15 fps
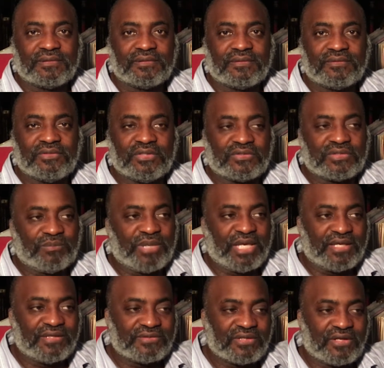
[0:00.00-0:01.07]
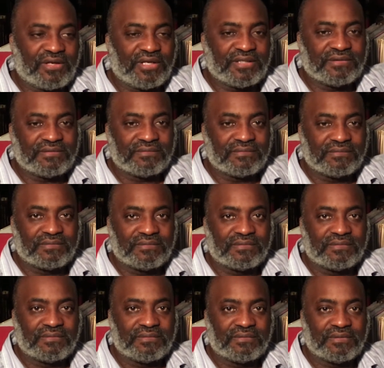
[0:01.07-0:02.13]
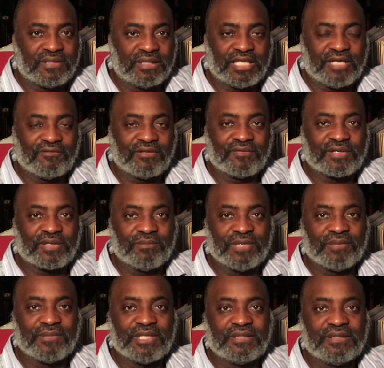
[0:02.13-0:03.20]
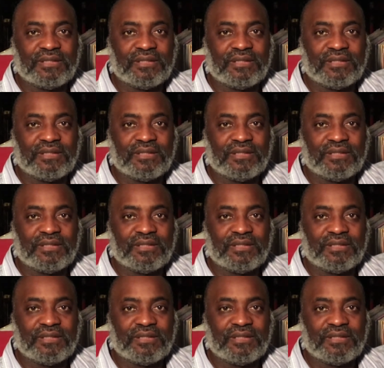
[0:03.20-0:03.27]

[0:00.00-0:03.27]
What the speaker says: Just depends on the level of commitment